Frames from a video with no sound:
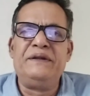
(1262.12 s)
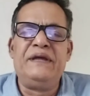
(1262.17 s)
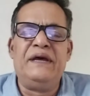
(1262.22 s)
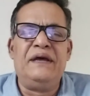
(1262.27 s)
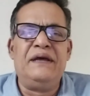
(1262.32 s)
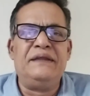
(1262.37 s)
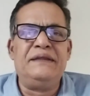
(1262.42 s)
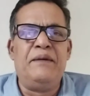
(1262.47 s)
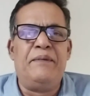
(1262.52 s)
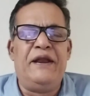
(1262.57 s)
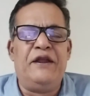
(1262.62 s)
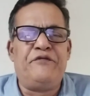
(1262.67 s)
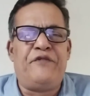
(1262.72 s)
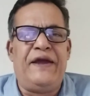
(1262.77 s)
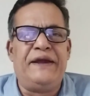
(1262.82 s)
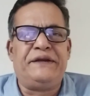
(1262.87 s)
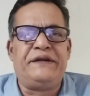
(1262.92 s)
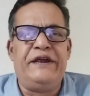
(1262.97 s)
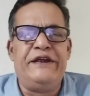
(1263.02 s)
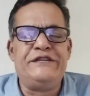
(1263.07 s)
the
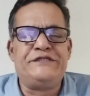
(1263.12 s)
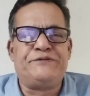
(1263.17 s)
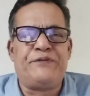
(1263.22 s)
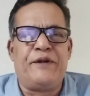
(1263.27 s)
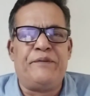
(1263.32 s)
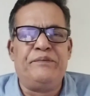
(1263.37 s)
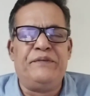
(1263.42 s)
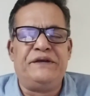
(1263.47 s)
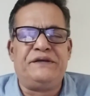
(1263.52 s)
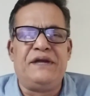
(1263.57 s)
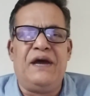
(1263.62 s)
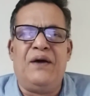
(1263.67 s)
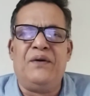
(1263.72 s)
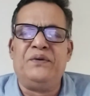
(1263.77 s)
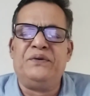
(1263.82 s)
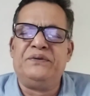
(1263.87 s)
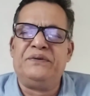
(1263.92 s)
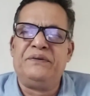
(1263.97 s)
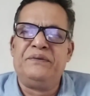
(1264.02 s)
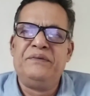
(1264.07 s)
benefactors from the
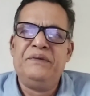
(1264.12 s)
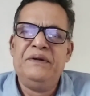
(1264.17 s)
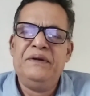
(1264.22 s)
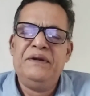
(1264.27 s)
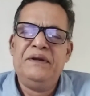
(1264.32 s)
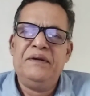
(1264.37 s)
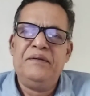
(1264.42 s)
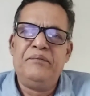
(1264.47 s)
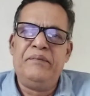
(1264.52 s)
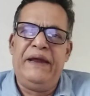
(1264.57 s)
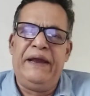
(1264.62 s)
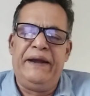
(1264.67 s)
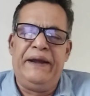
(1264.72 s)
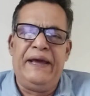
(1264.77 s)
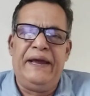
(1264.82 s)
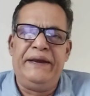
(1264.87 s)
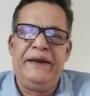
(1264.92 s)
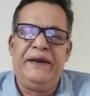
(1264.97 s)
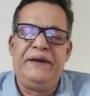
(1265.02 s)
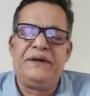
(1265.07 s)
town made
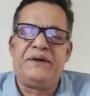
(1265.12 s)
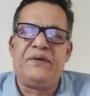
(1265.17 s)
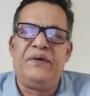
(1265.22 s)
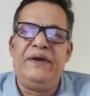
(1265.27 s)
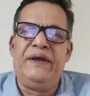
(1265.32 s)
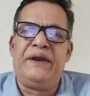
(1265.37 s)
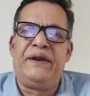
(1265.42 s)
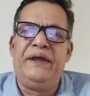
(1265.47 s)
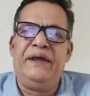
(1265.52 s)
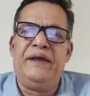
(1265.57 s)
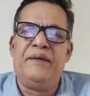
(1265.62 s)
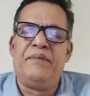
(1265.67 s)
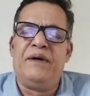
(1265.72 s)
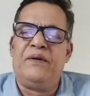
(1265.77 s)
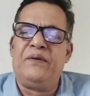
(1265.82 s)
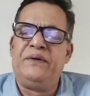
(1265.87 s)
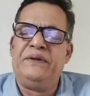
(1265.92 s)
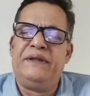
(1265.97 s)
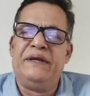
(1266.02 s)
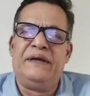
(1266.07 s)
an inquiry
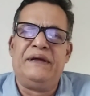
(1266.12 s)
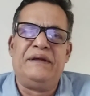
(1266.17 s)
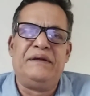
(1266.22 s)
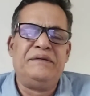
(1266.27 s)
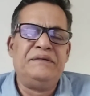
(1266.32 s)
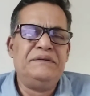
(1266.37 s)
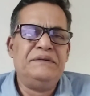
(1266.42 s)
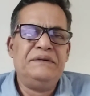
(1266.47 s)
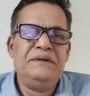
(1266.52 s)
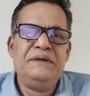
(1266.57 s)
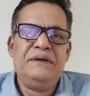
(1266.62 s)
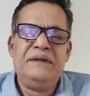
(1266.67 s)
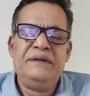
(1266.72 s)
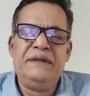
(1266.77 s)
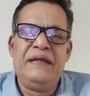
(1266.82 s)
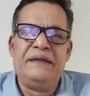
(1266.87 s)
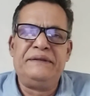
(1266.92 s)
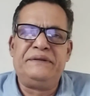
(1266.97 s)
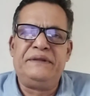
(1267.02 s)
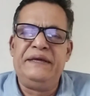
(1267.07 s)
about the
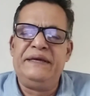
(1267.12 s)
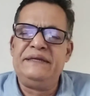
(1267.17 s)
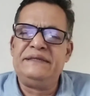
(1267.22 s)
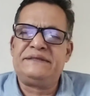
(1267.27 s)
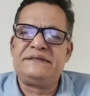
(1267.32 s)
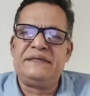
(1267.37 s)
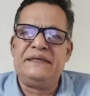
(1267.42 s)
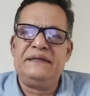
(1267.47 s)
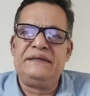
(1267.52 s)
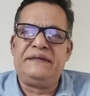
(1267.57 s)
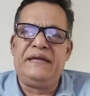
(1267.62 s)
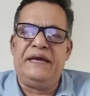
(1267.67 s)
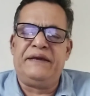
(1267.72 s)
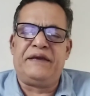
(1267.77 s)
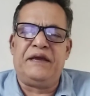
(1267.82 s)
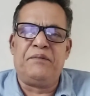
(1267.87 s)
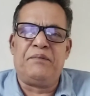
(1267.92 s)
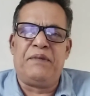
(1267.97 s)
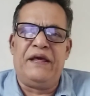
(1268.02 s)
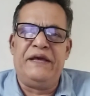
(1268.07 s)
things
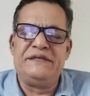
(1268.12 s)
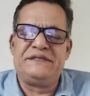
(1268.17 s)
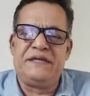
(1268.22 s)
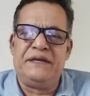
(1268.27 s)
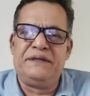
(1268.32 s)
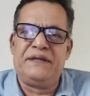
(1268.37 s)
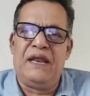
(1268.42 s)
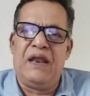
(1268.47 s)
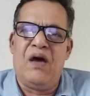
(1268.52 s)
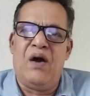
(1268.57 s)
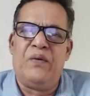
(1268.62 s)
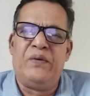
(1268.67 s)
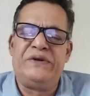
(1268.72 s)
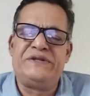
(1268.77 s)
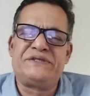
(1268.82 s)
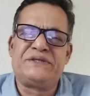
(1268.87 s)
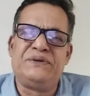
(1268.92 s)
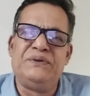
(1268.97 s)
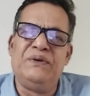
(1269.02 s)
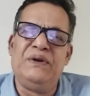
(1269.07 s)
taking place in the
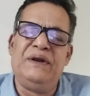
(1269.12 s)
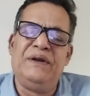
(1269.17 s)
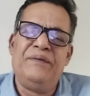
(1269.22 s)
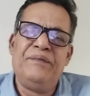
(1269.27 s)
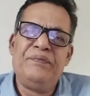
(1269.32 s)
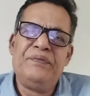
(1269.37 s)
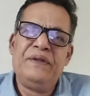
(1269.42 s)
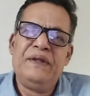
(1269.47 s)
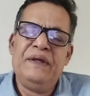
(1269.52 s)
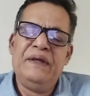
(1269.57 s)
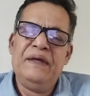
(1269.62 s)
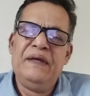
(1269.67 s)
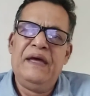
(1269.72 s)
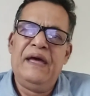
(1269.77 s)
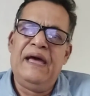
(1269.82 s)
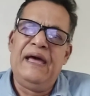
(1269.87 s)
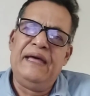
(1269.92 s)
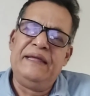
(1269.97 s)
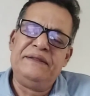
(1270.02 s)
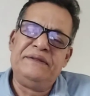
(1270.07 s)
Loud School,
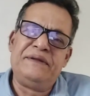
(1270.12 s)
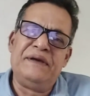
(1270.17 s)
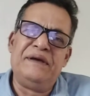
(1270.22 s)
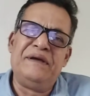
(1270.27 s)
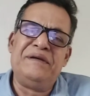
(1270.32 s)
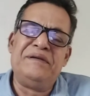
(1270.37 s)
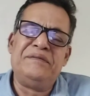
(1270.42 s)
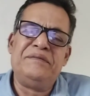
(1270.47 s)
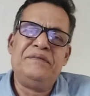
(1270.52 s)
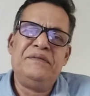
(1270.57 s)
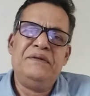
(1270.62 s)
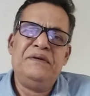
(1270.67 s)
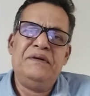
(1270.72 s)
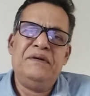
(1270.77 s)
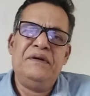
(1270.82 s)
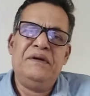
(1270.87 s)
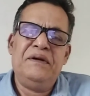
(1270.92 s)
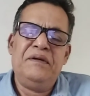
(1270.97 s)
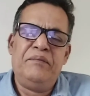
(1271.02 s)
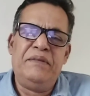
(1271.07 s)
and
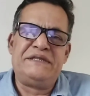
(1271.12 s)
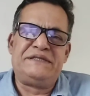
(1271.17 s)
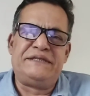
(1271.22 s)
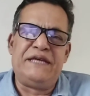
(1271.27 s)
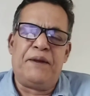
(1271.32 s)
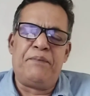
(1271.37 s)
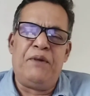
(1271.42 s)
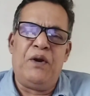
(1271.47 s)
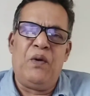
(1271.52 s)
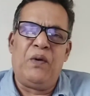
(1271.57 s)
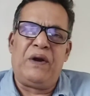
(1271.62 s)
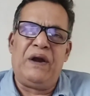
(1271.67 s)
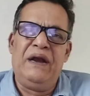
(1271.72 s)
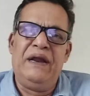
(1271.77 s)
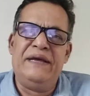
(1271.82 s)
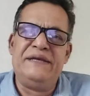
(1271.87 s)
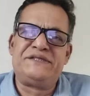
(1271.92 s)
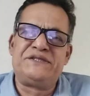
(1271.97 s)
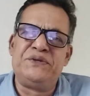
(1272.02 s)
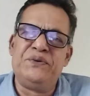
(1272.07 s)
Mr.
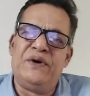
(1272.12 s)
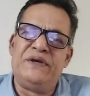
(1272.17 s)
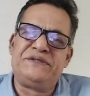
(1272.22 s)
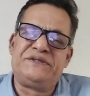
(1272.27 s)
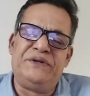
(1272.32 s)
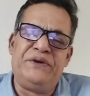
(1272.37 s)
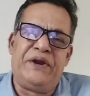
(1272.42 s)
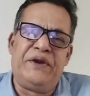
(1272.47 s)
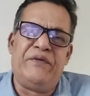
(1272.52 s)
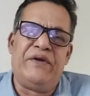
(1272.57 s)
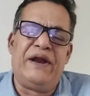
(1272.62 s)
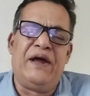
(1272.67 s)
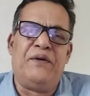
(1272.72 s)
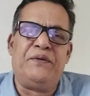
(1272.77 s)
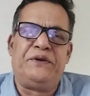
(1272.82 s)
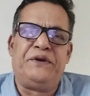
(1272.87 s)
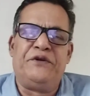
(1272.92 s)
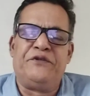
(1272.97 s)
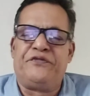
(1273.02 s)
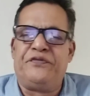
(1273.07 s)
Brocklehurst was driven
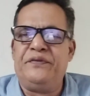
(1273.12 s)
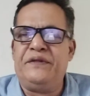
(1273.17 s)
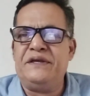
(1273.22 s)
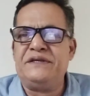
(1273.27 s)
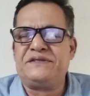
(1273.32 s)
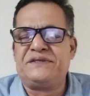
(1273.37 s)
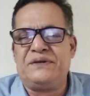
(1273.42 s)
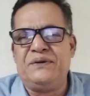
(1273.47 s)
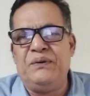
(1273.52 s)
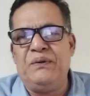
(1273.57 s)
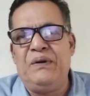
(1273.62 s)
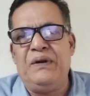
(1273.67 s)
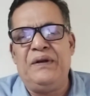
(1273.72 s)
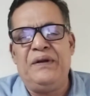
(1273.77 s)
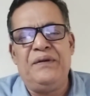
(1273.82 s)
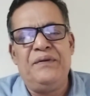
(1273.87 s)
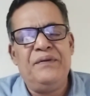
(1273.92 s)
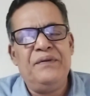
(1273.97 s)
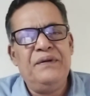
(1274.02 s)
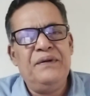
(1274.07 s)
out of the
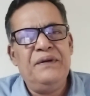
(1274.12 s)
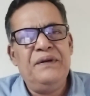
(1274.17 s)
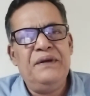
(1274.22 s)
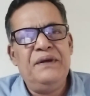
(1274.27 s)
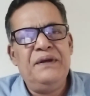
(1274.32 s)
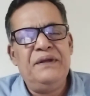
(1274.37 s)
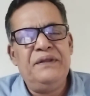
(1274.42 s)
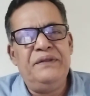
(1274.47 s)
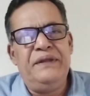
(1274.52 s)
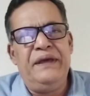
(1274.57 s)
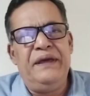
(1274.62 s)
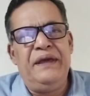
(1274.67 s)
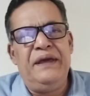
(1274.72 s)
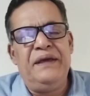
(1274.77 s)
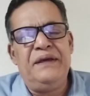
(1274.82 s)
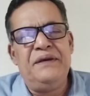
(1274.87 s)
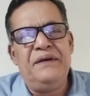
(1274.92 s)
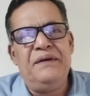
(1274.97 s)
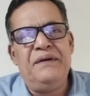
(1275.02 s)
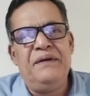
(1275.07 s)
school.
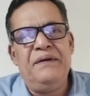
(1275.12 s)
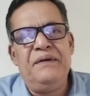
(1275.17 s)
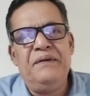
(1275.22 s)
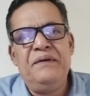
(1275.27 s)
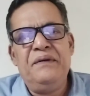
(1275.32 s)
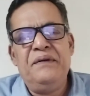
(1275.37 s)
They